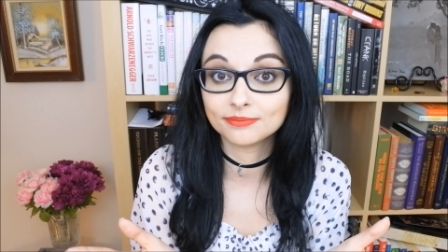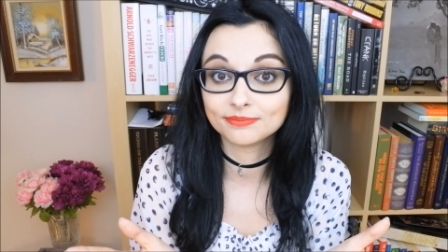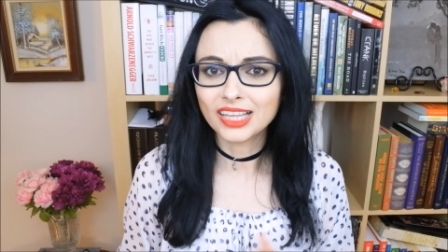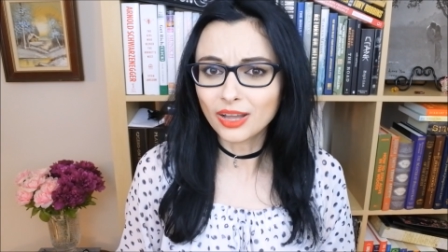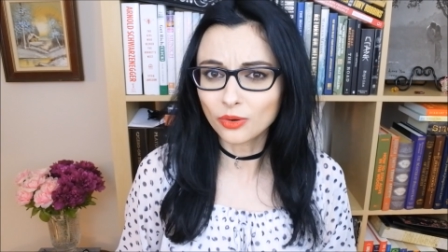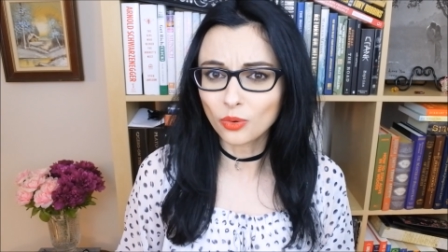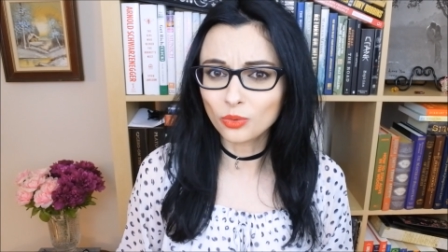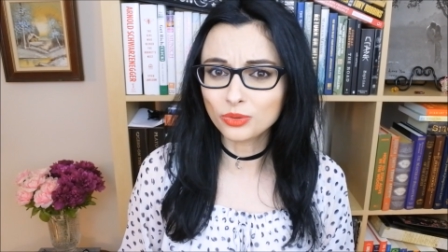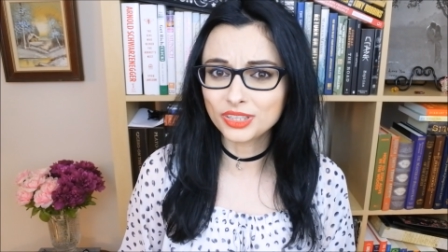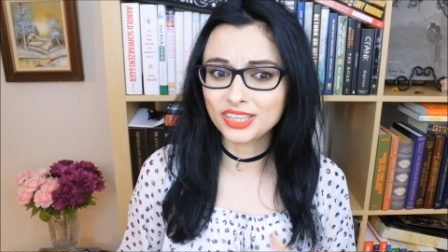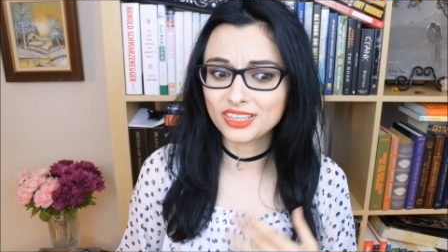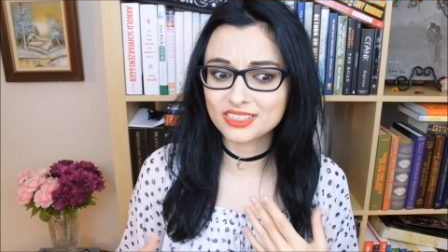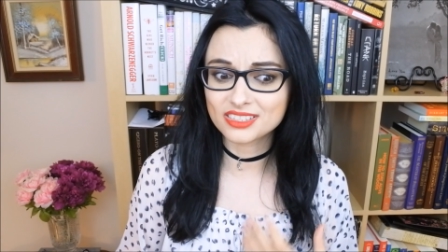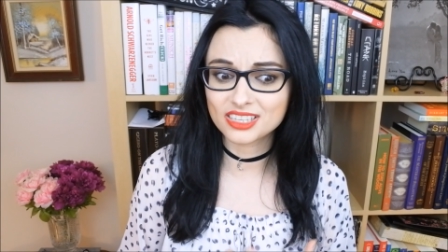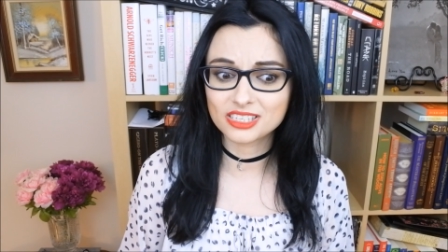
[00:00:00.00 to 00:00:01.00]
Not
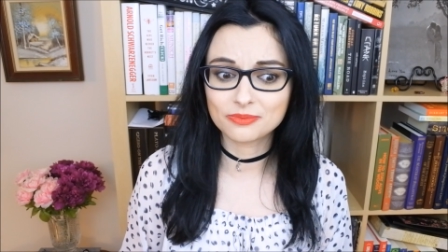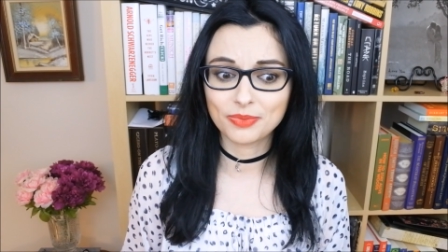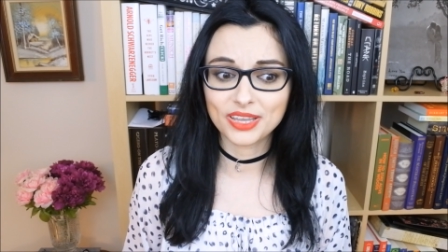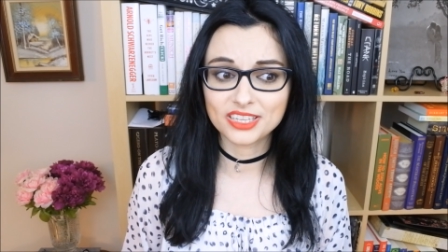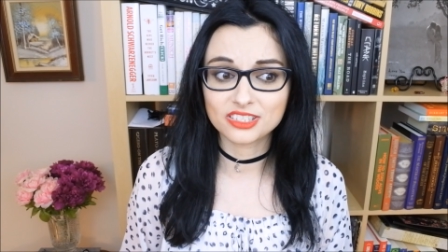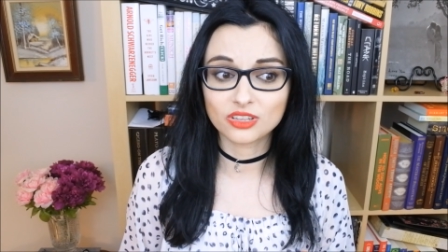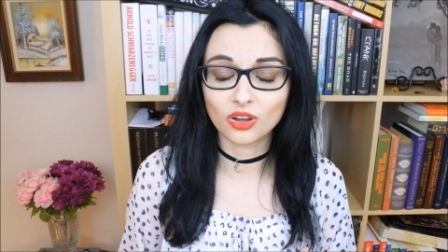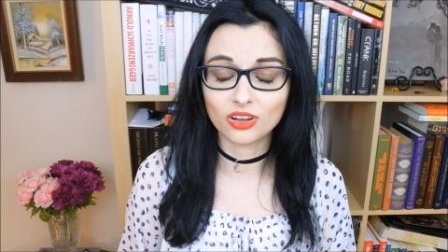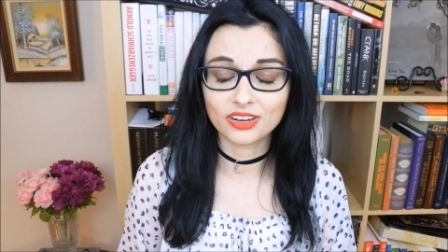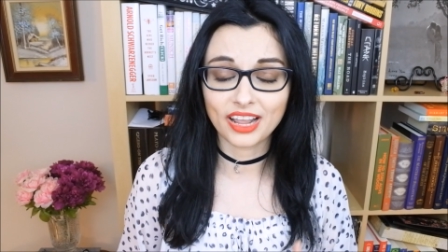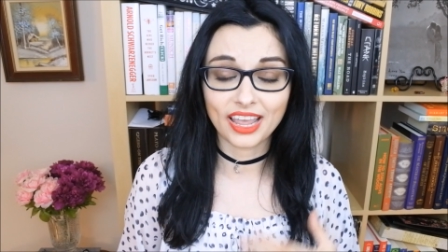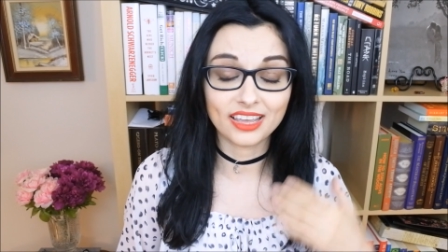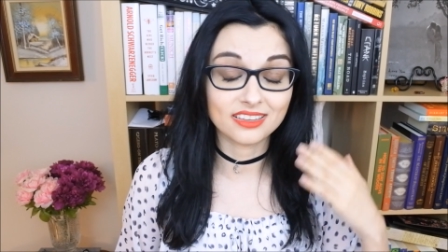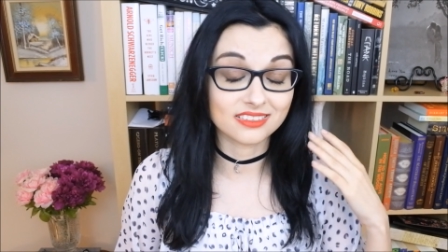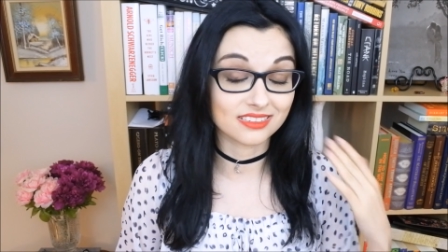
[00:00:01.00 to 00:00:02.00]
only is this based on
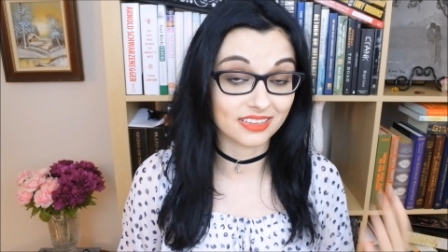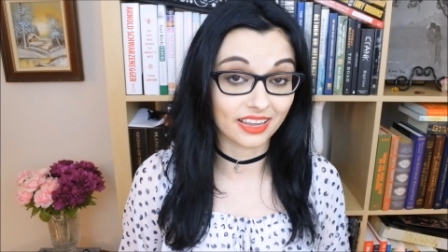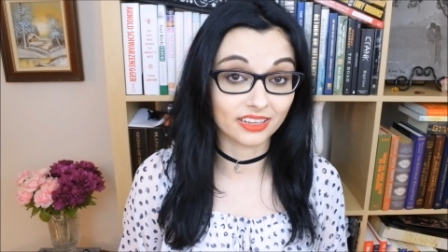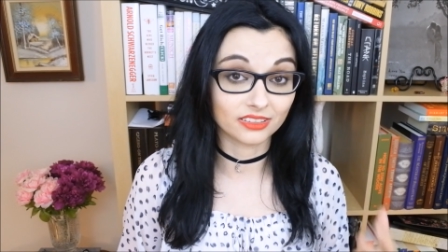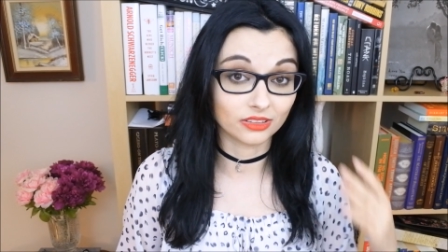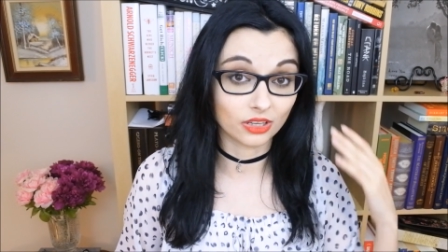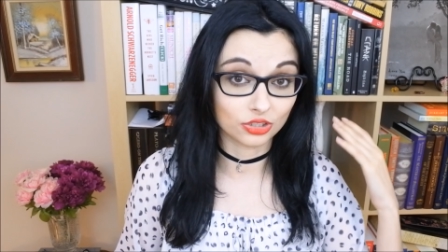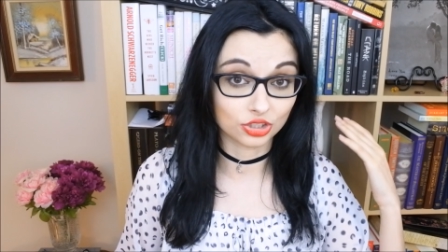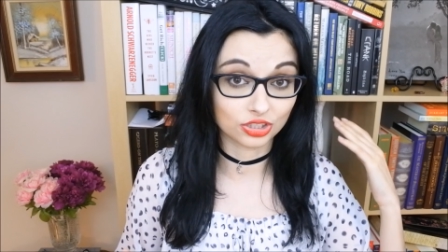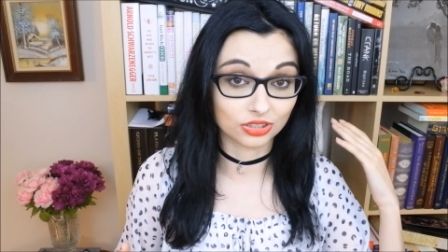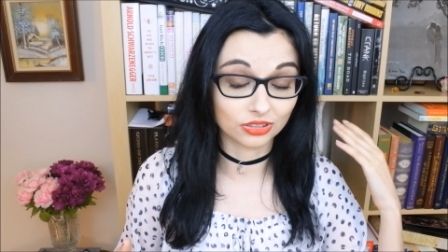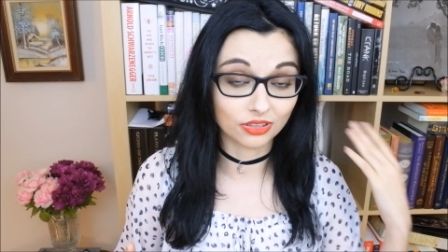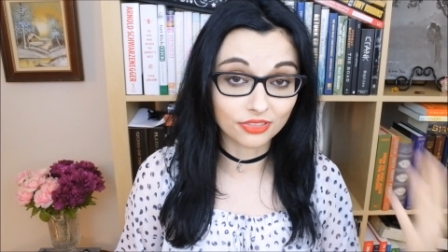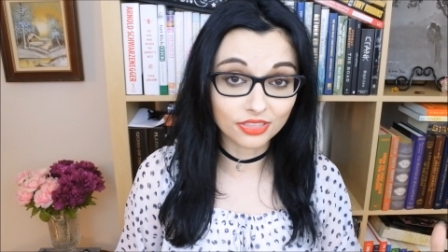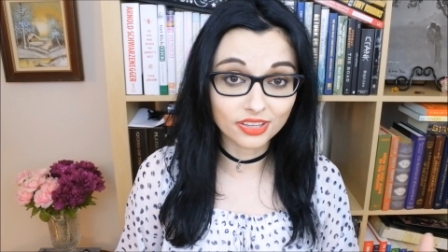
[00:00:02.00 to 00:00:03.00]
a
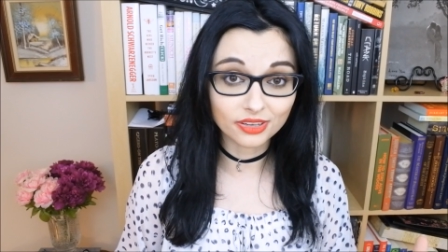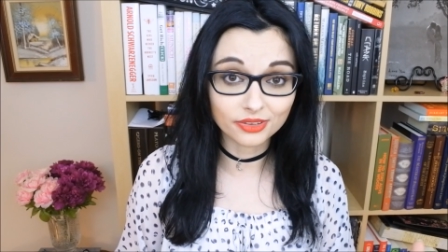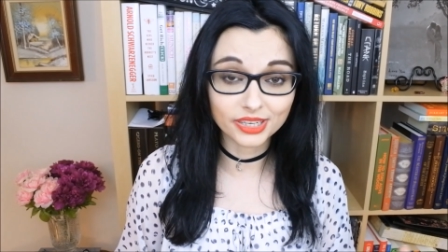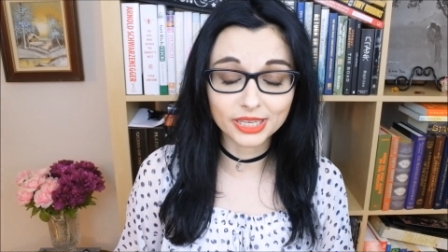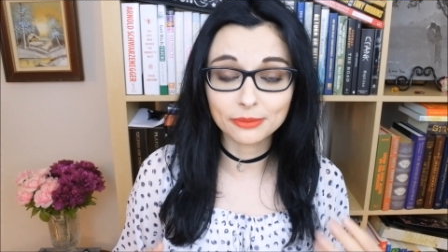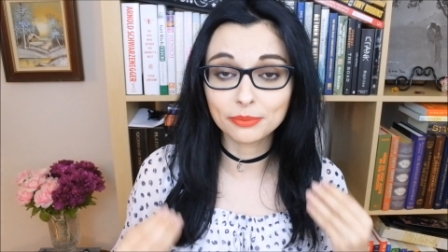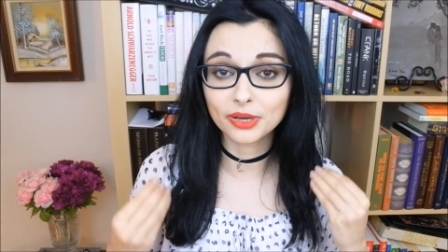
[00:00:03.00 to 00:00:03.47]
psychological theory,